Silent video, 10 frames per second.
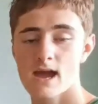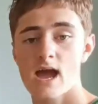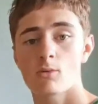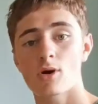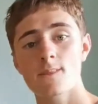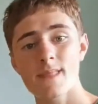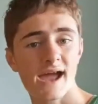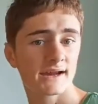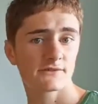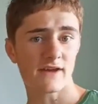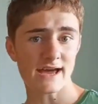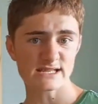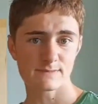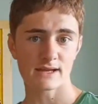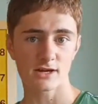One negative
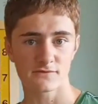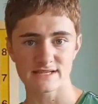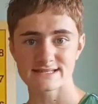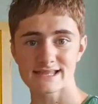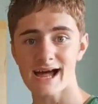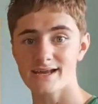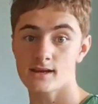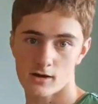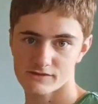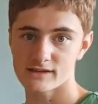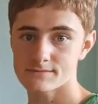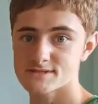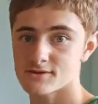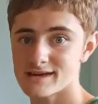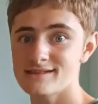aspect of this line of the
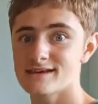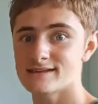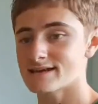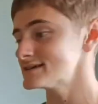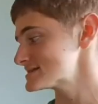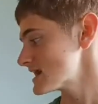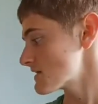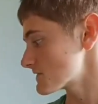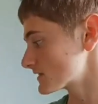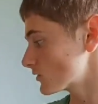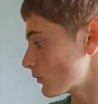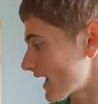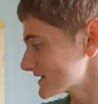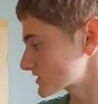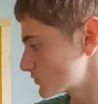Nimzo-Indian is that the
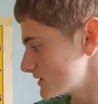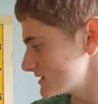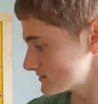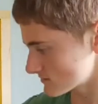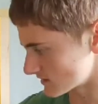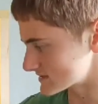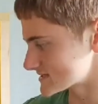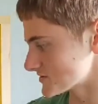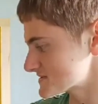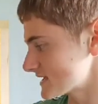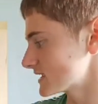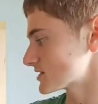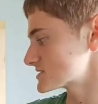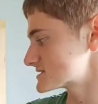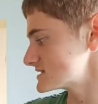white queen that is now standing
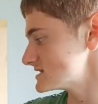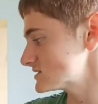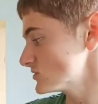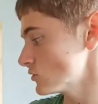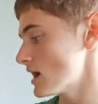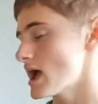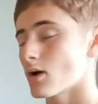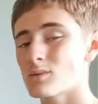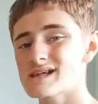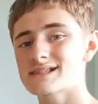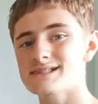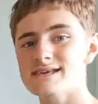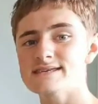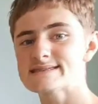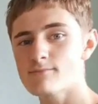on c2 will at
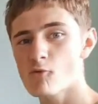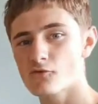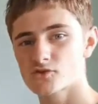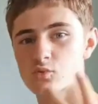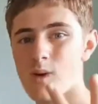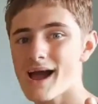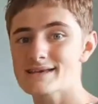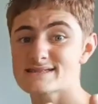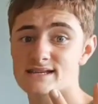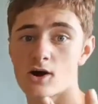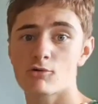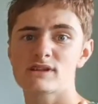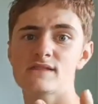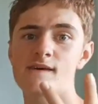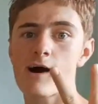least move twice in only
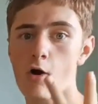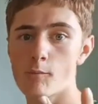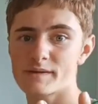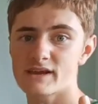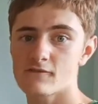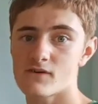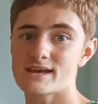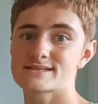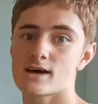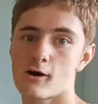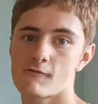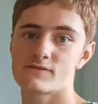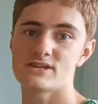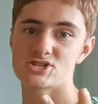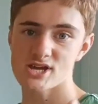the opening phase of
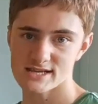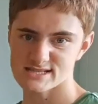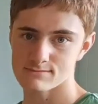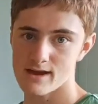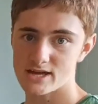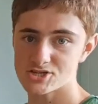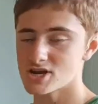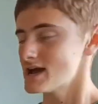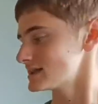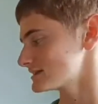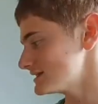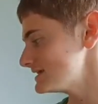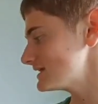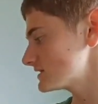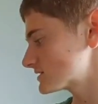the chess match,
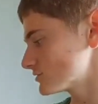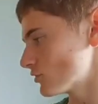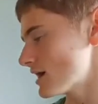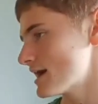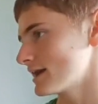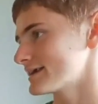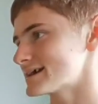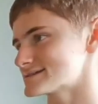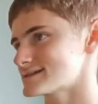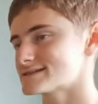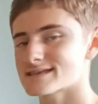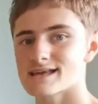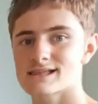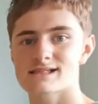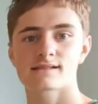leading to, yes, let's say a
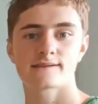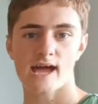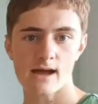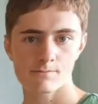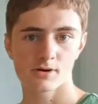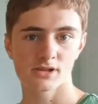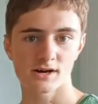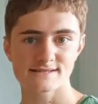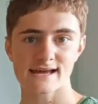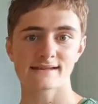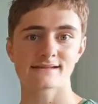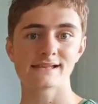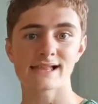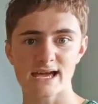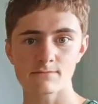little tempo loss and
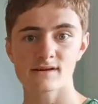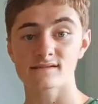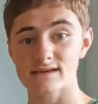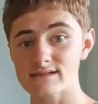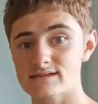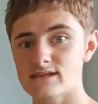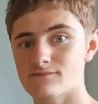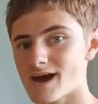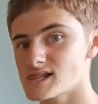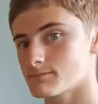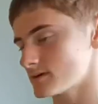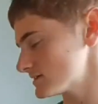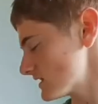delayment in the development